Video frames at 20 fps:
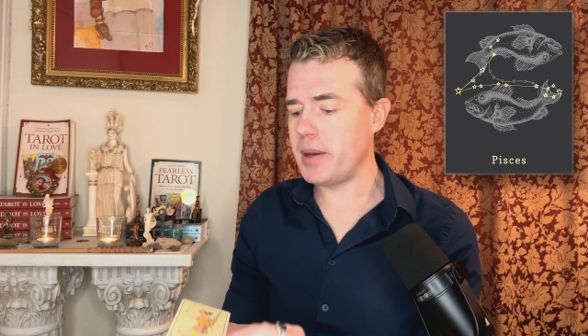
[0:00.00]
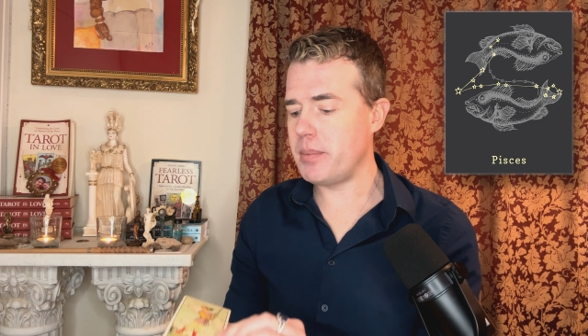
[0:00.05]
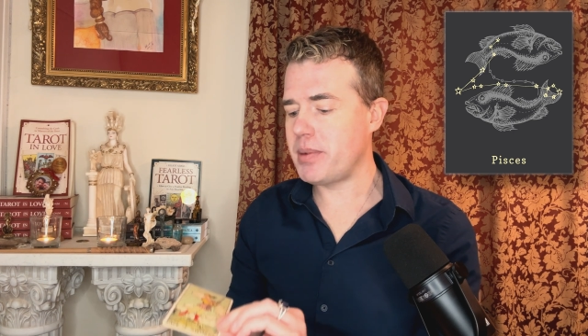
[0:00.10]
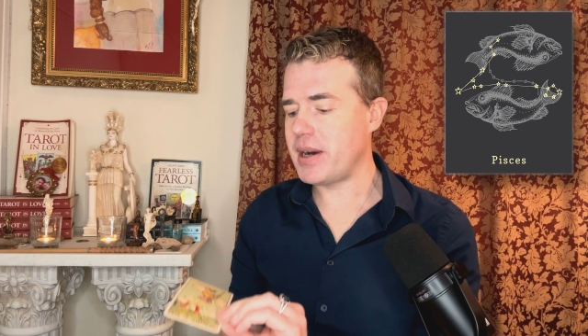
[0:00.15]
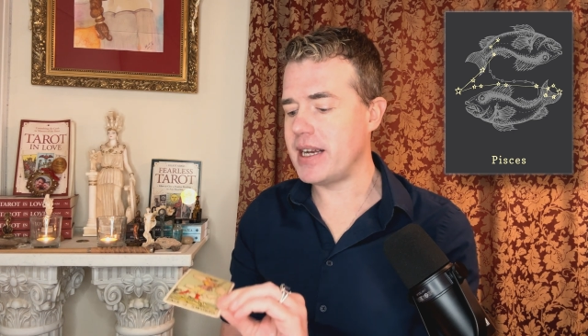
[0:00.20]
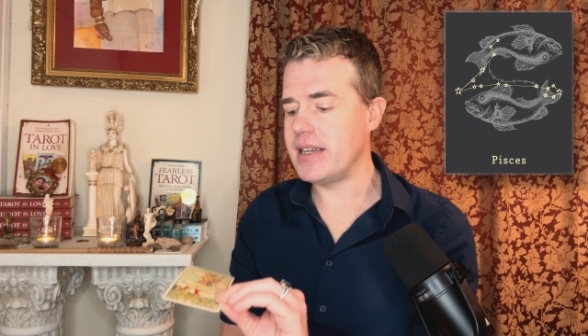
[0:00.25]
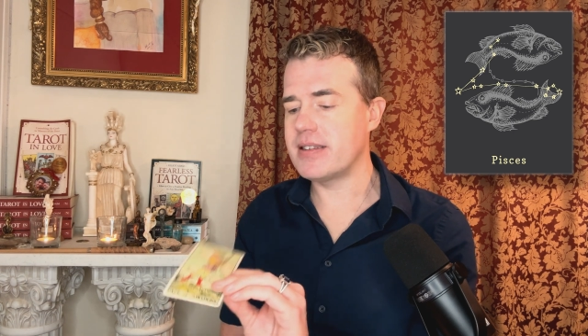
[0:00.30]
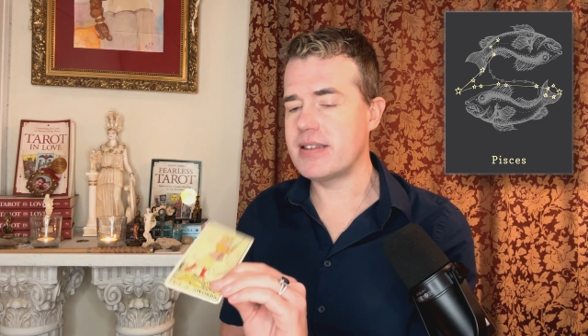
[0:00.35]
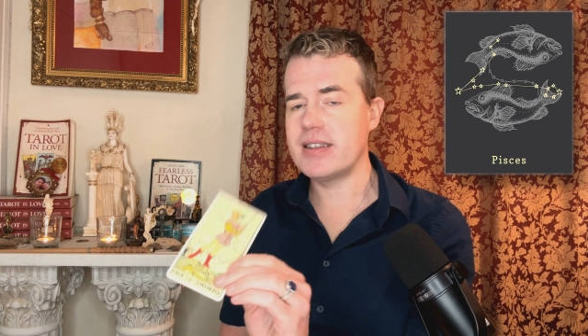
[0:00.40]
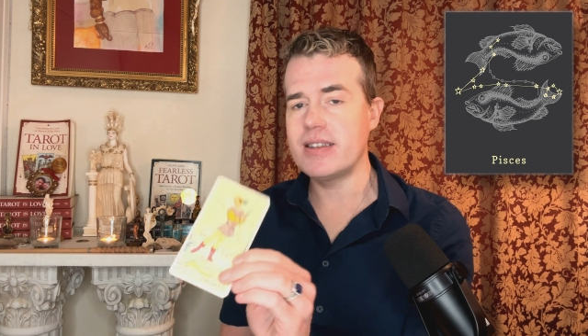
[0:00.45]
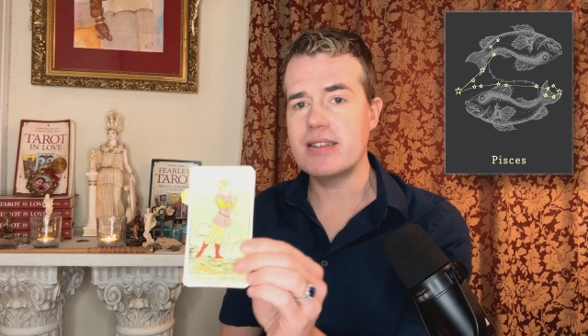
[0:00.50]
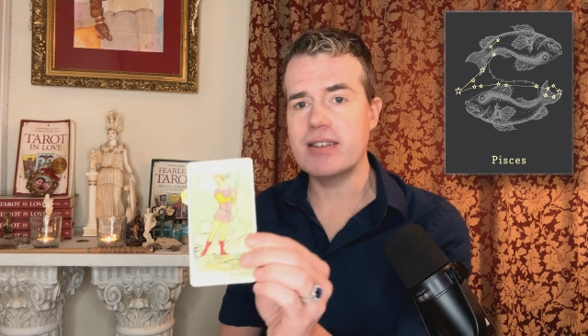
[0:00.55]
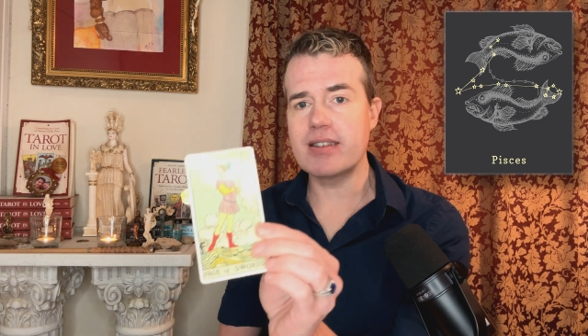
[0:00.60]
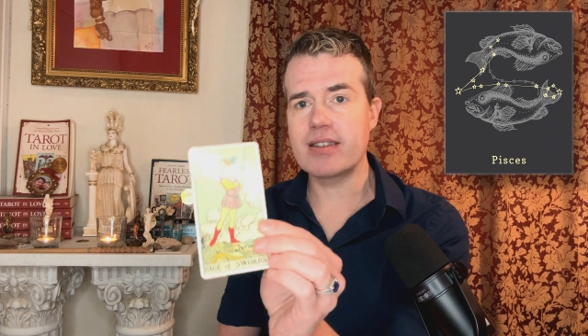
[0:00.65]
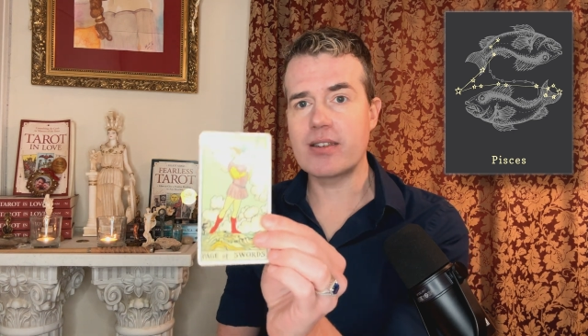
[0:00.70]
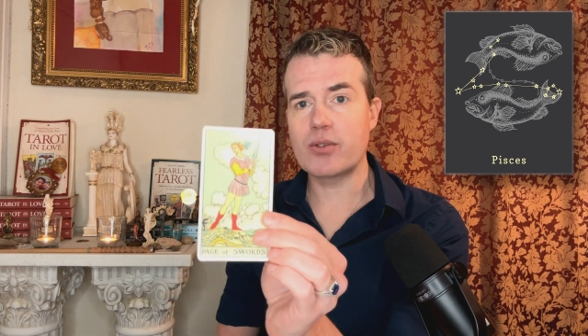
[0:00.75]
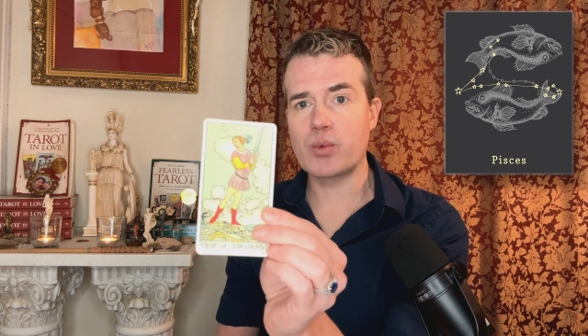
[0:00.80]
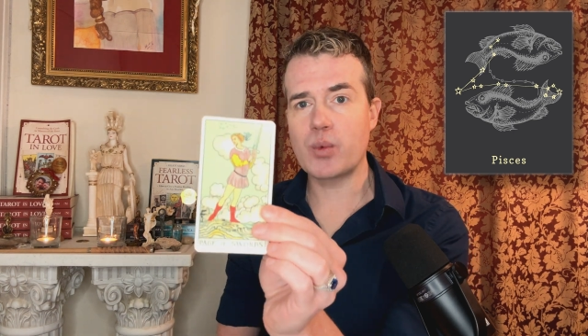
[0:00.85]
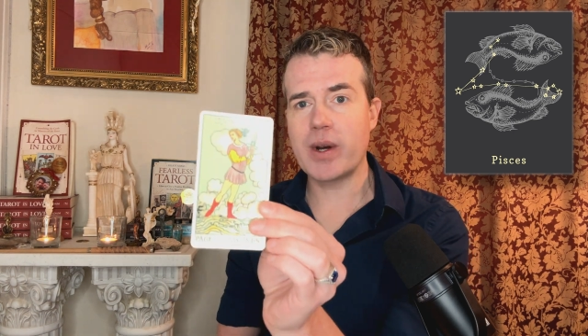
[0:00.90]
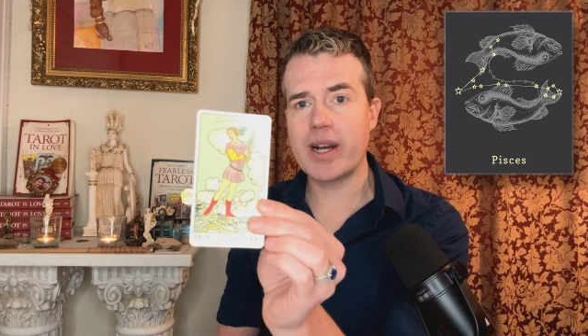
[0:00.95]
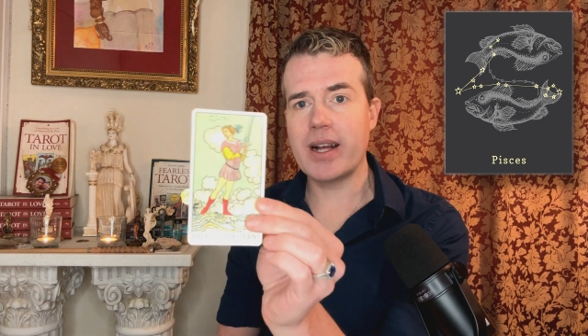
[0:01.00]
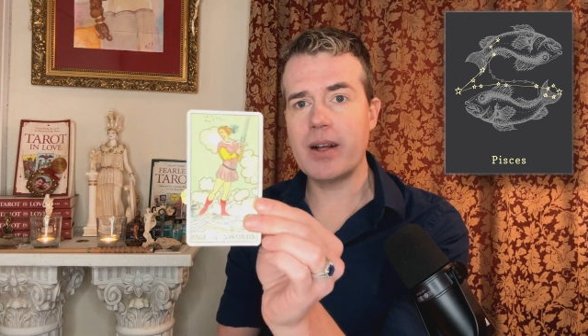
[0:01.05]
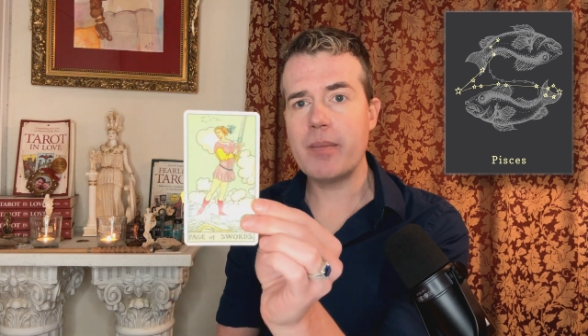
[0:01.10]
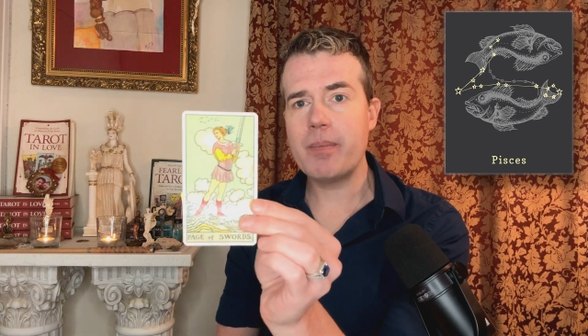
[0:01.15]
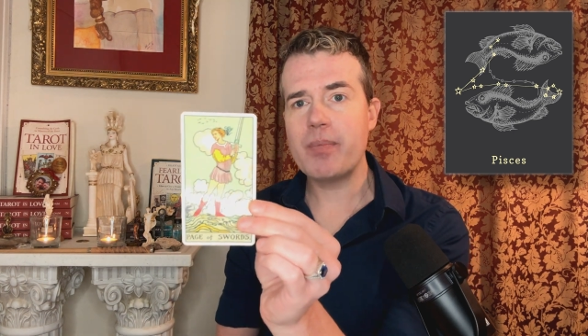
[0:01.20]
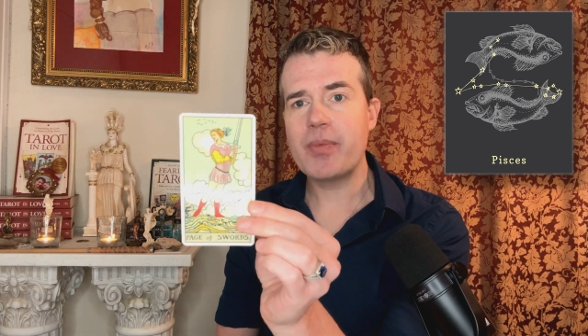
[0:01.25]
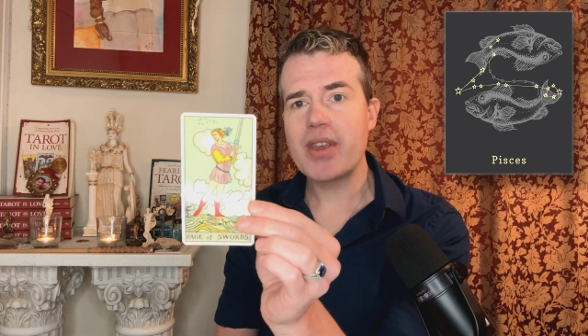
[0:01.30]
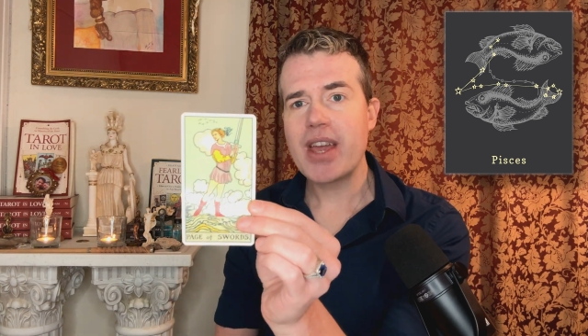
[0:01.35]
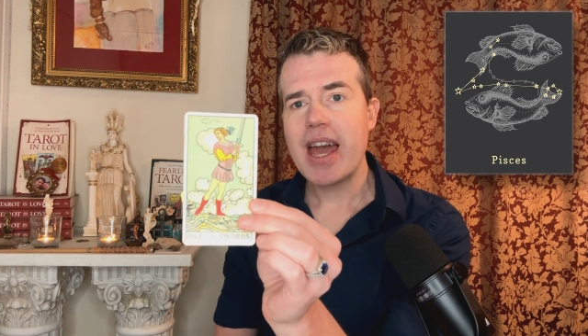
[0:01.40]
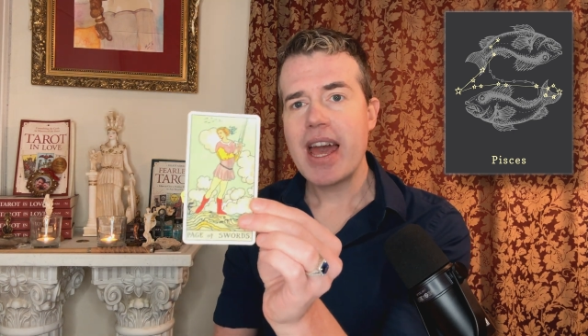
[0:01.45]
Pisces as well.